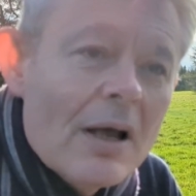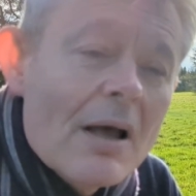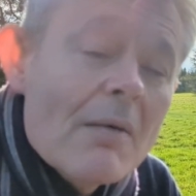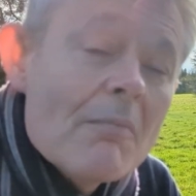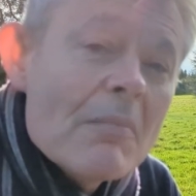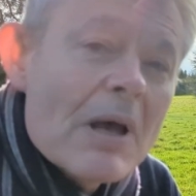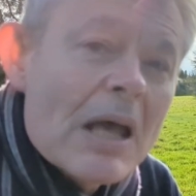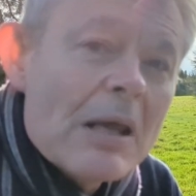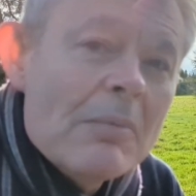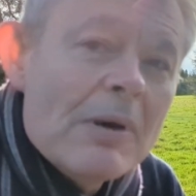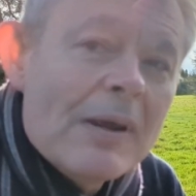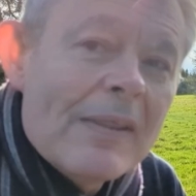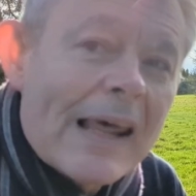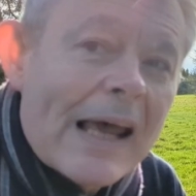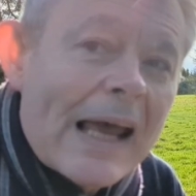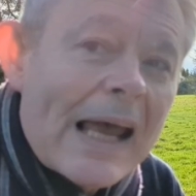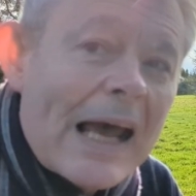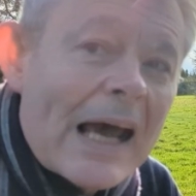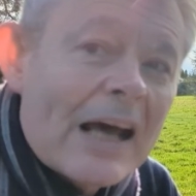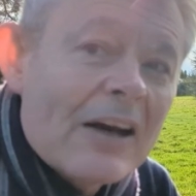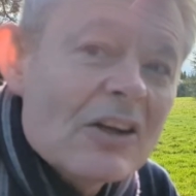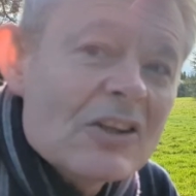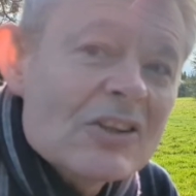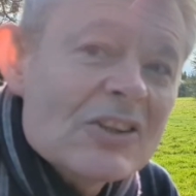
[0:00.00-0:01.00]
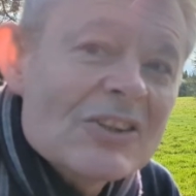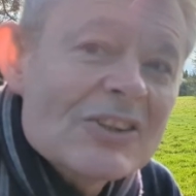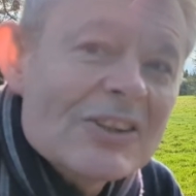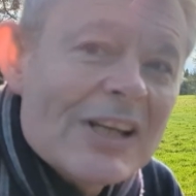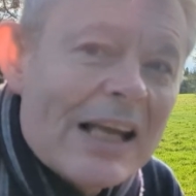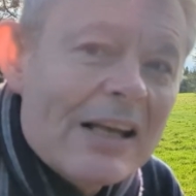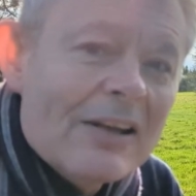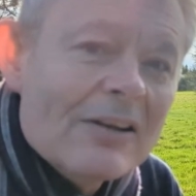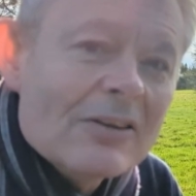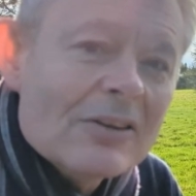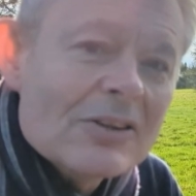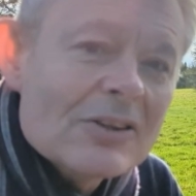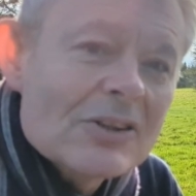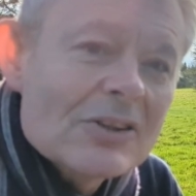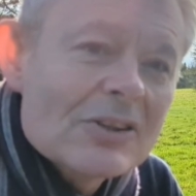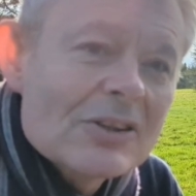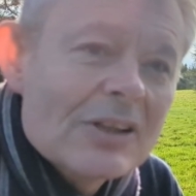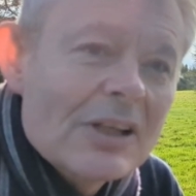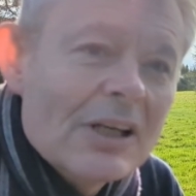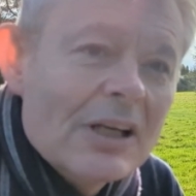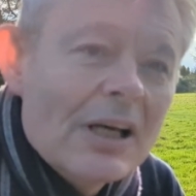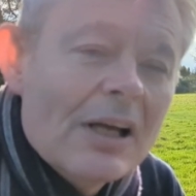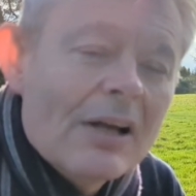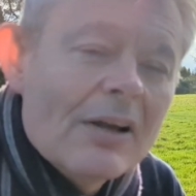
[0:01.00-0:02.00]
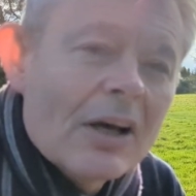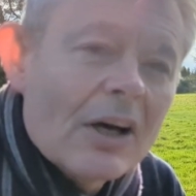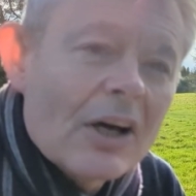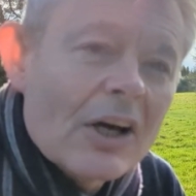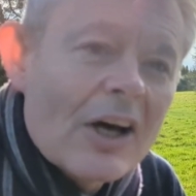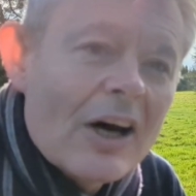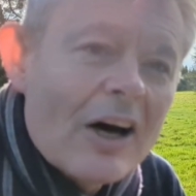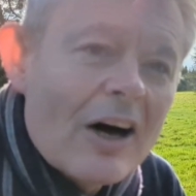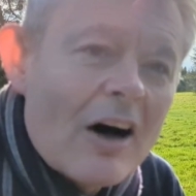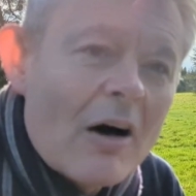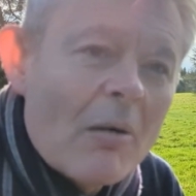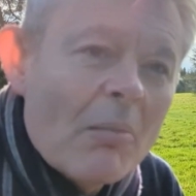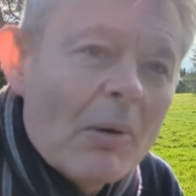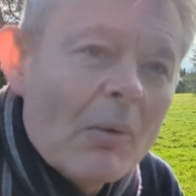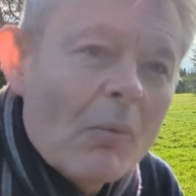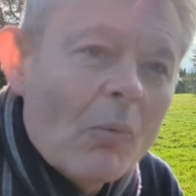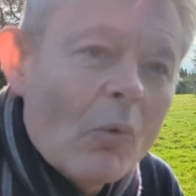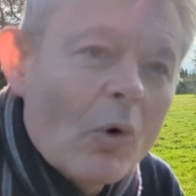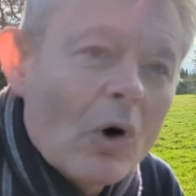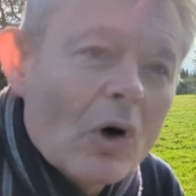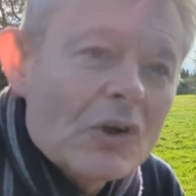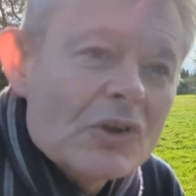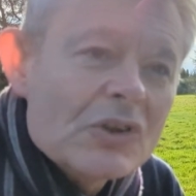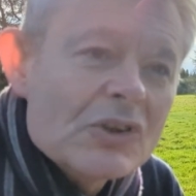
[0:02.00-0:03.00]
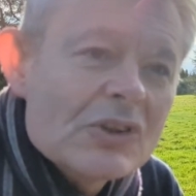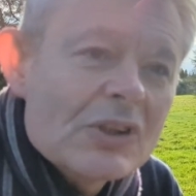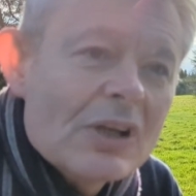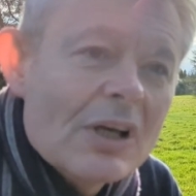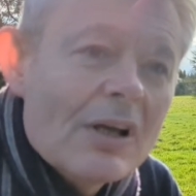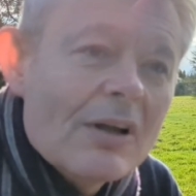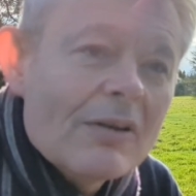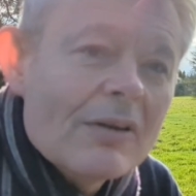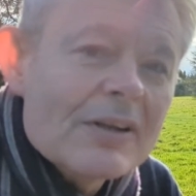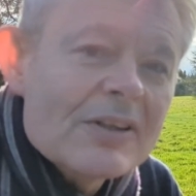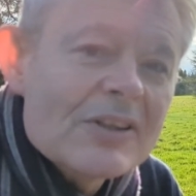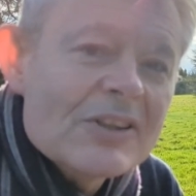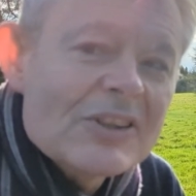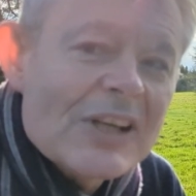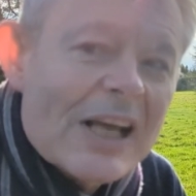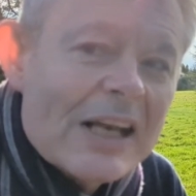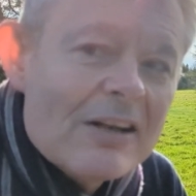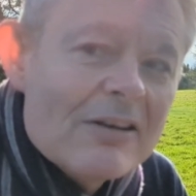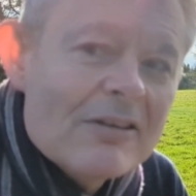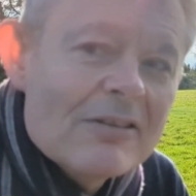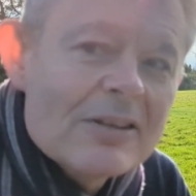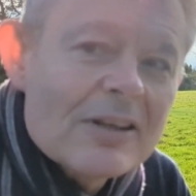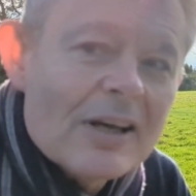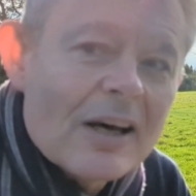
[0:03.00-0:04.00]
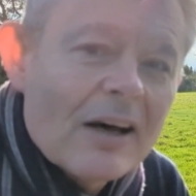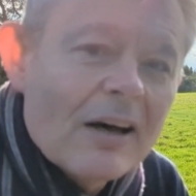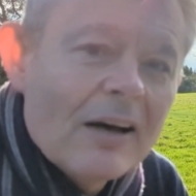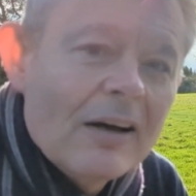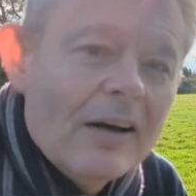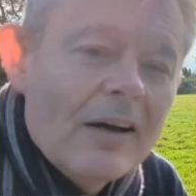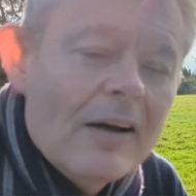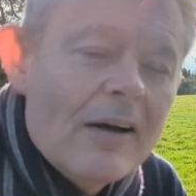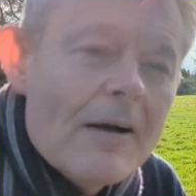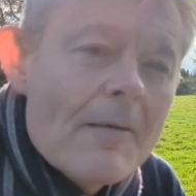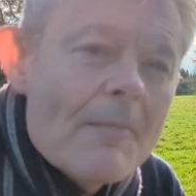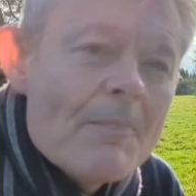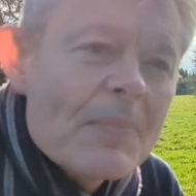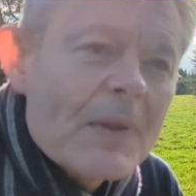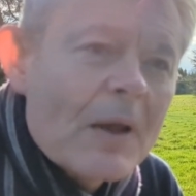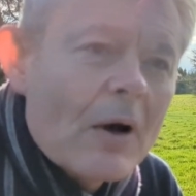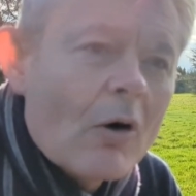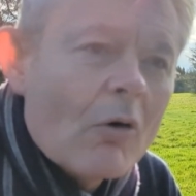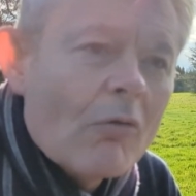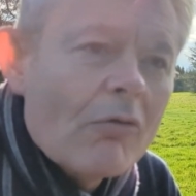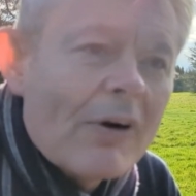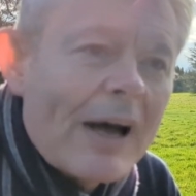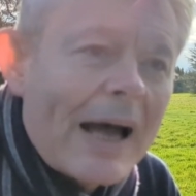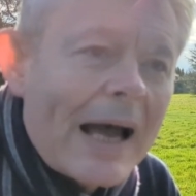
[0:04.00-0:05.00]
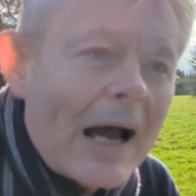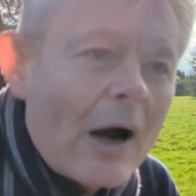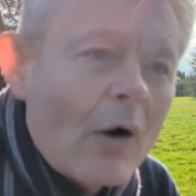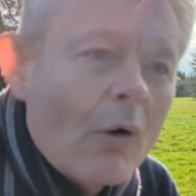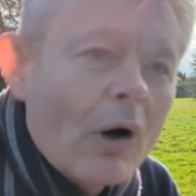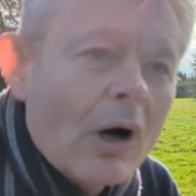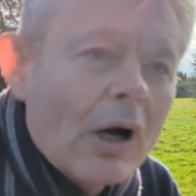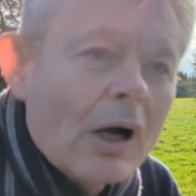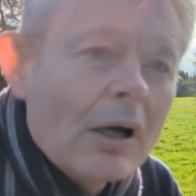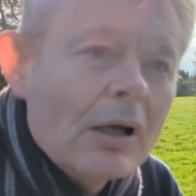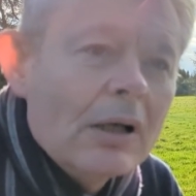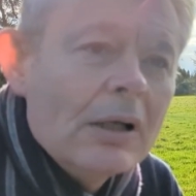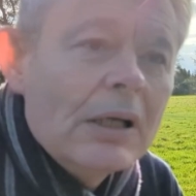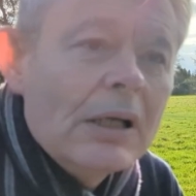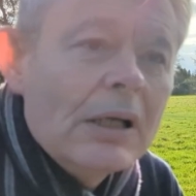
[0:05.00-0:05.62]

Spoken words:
Maybe they had a sense that carbon was the centre of our